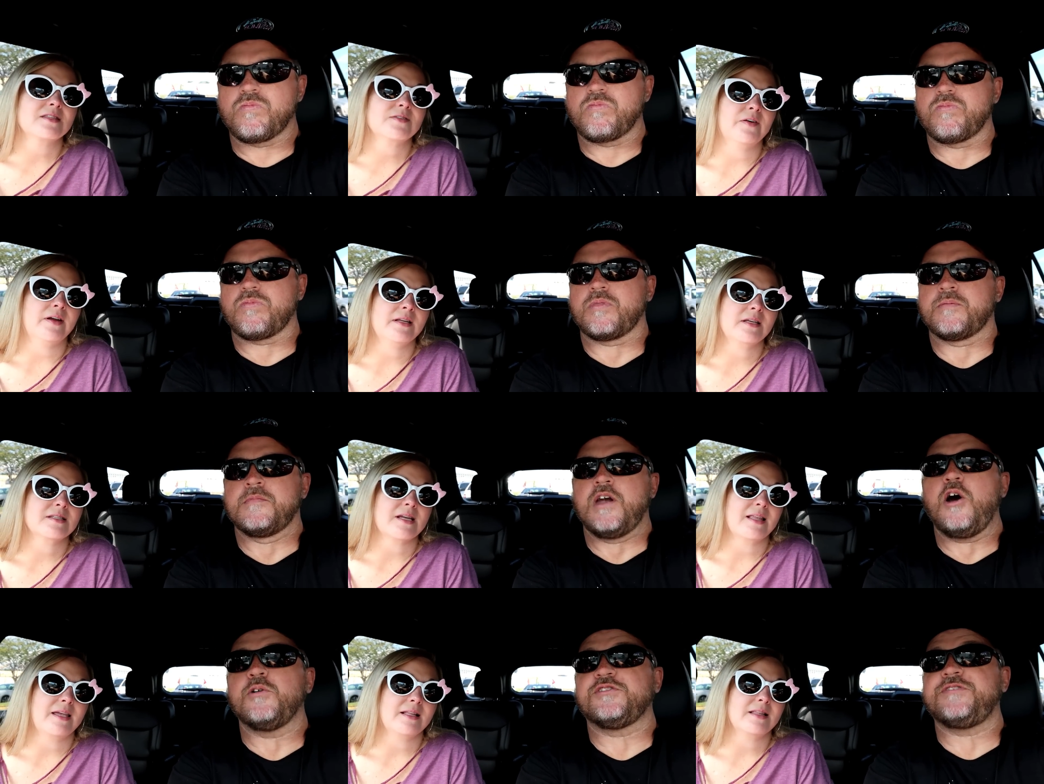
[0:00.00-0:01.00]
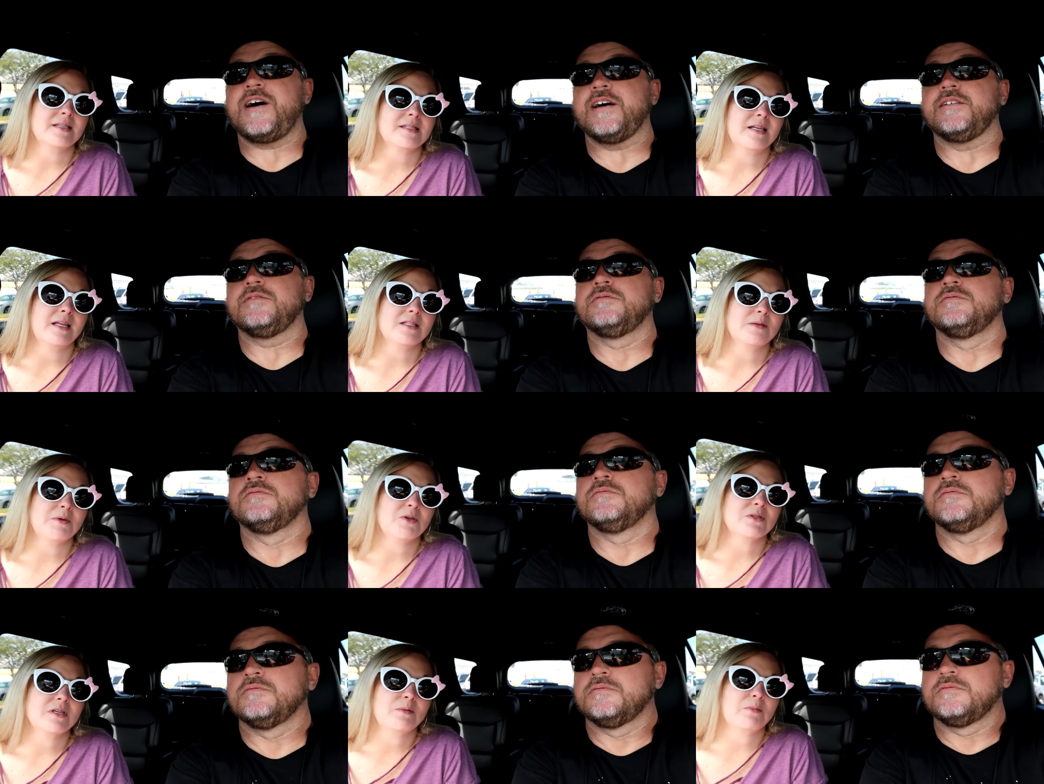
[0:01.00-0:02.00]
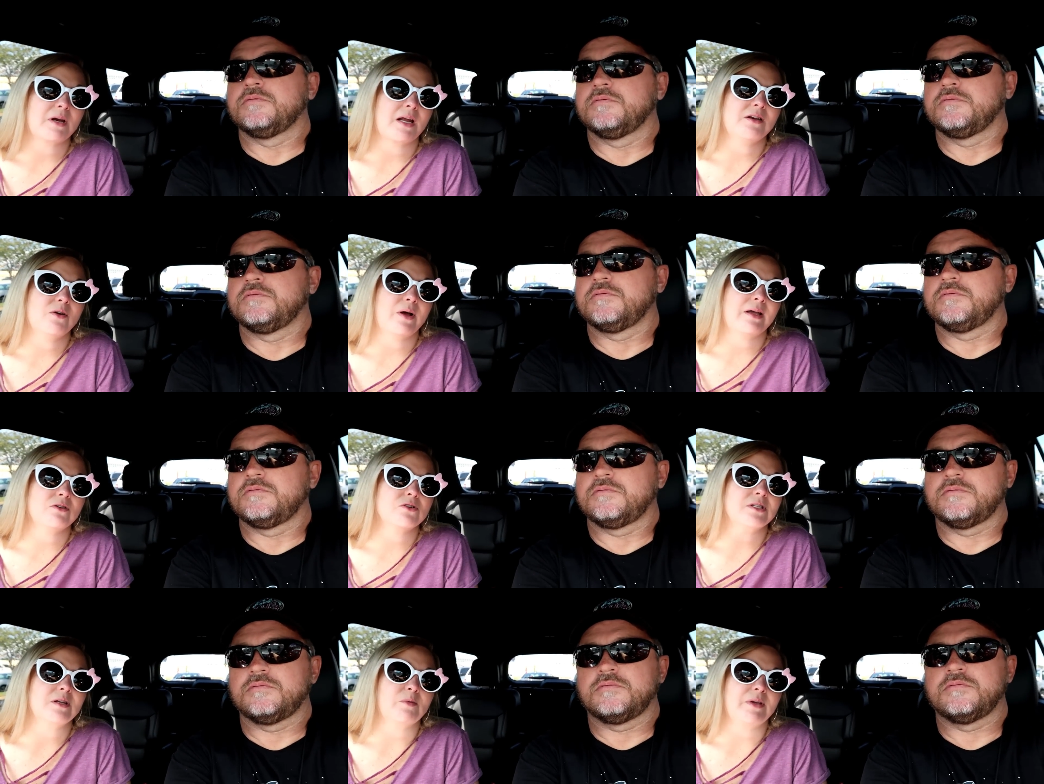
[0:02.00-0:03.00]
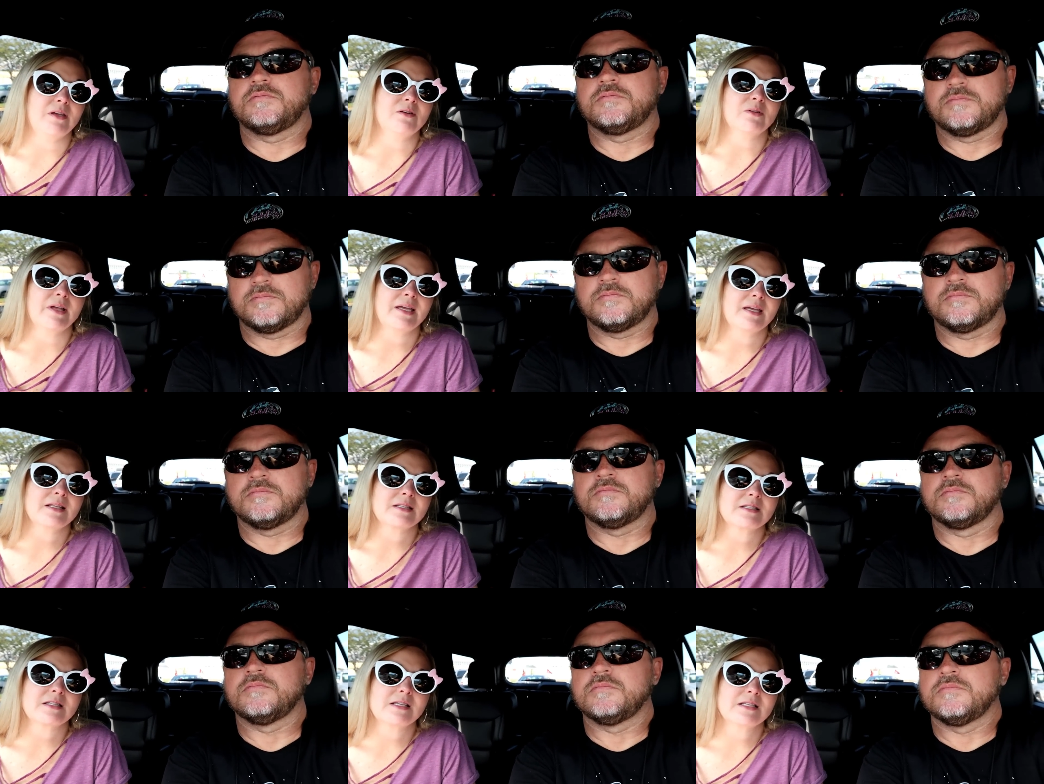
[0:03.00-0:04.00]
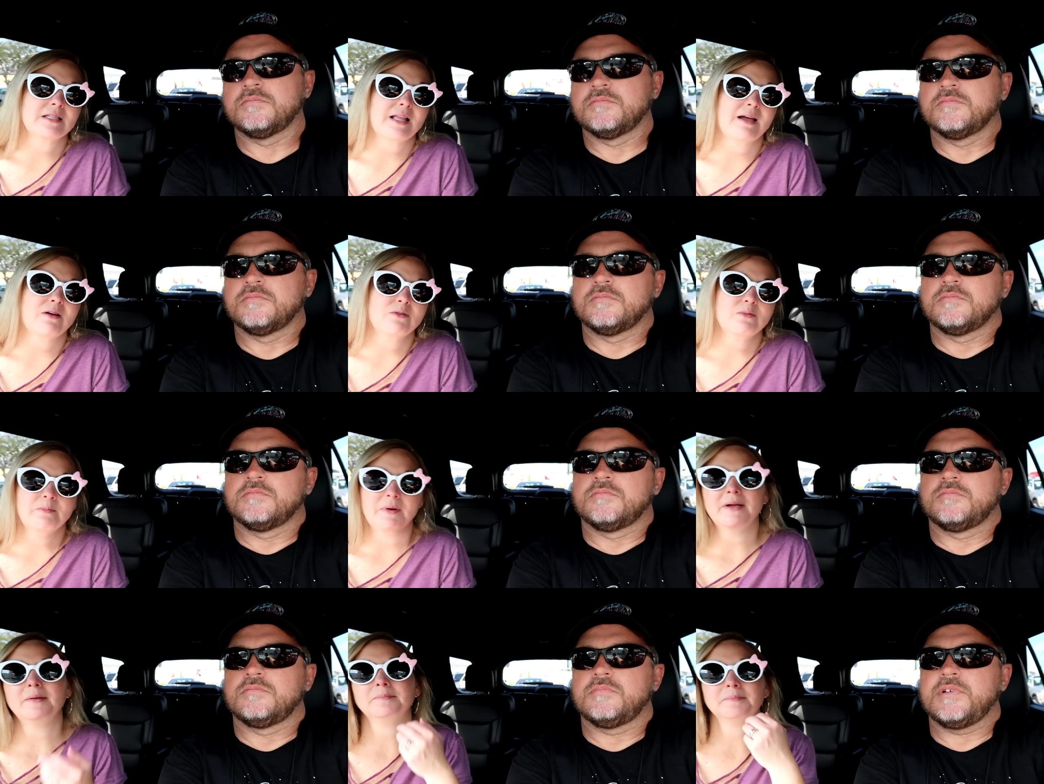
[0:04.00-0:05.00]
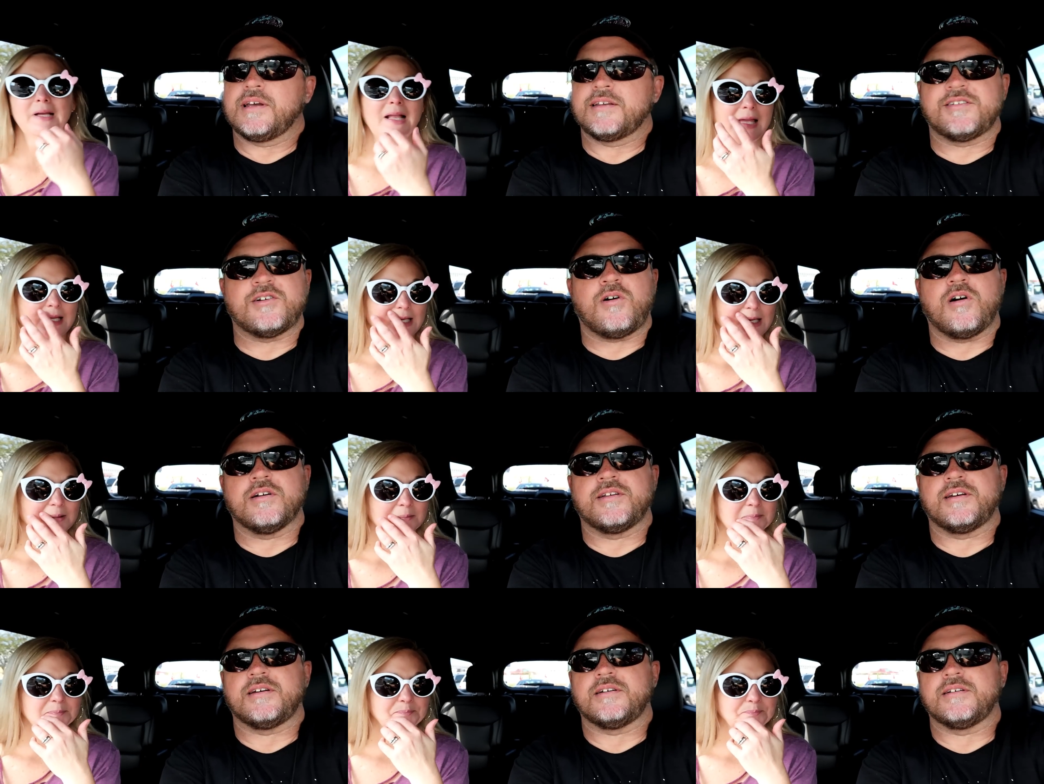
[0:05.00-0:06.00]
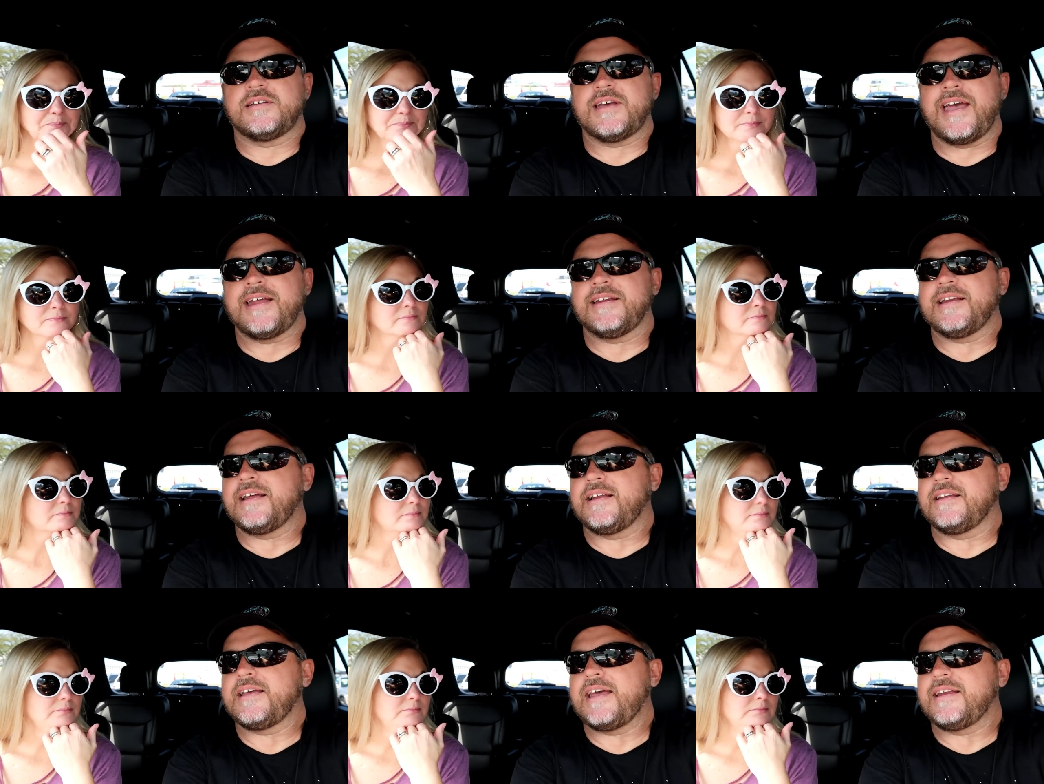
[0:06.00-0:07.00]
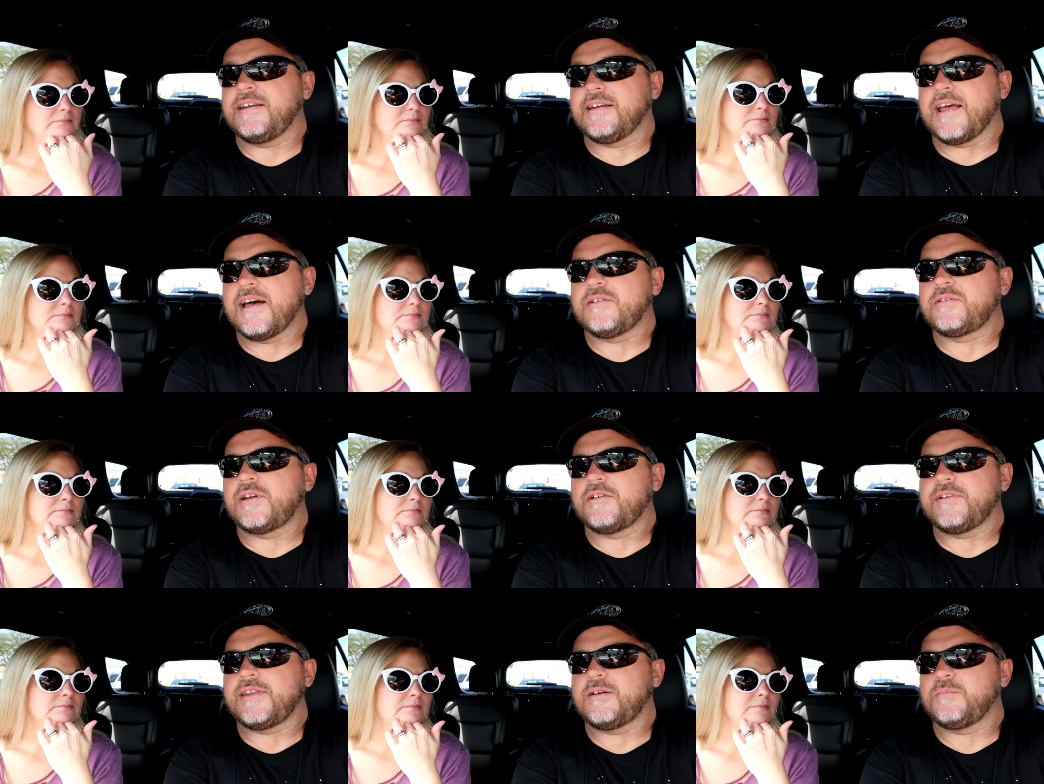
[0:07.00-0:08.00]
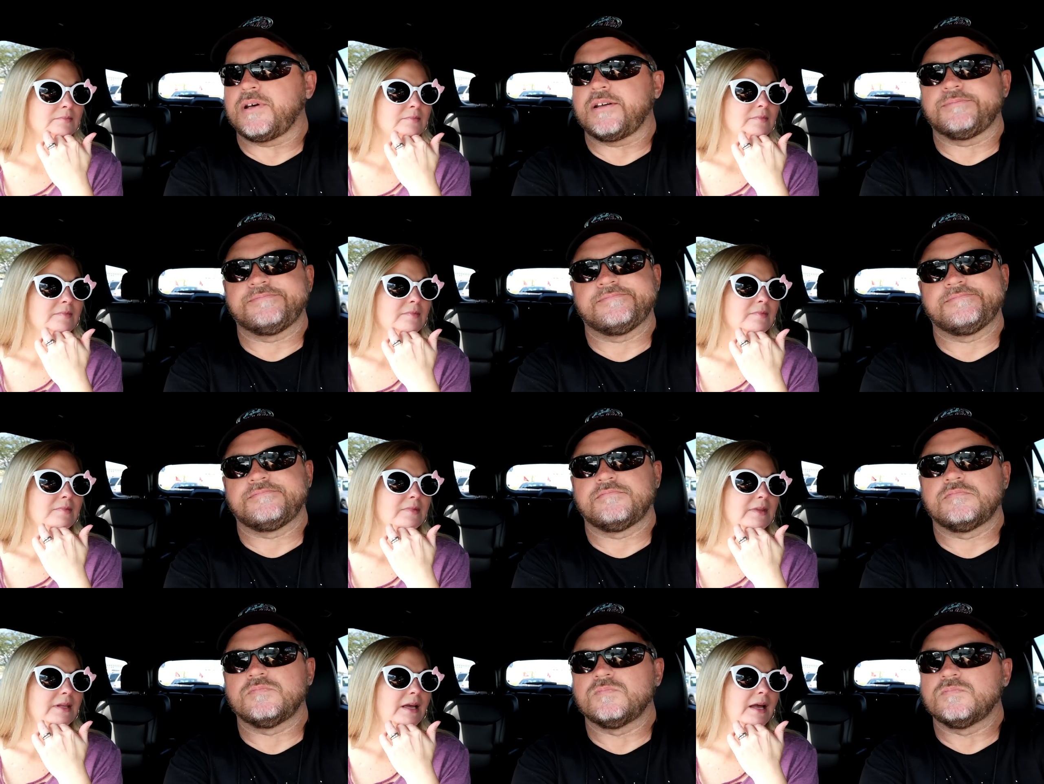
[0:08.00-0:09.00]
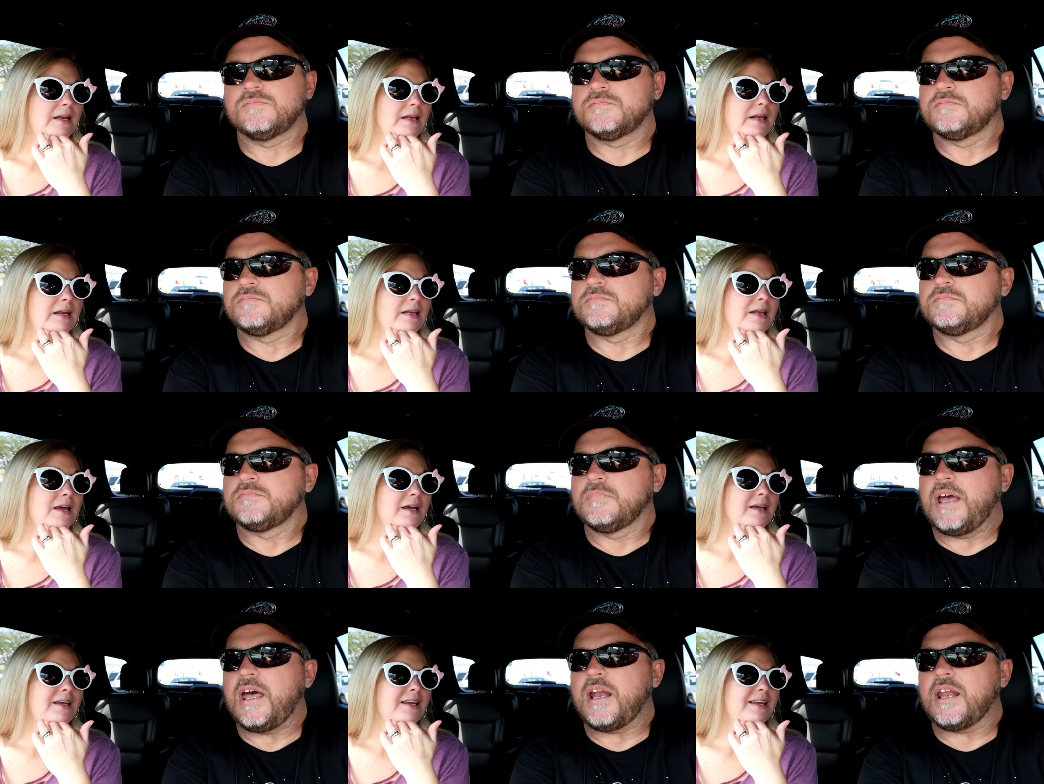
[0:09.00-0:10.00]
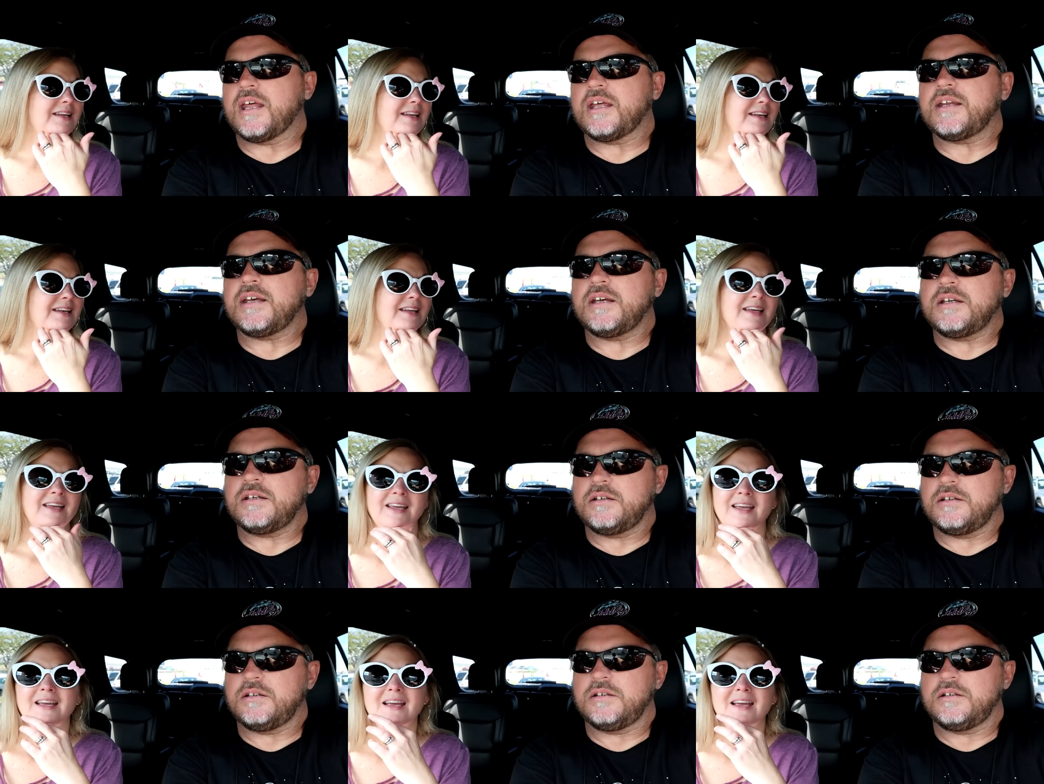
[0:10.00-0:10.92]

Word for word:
Speaker 1: it's fun because I oh, like it's fun. listening to music, but I know I understand when you don't like it this loud. But it's
Speaker 2: so hard to to edit it, edit it out and everything, but edited. Edited.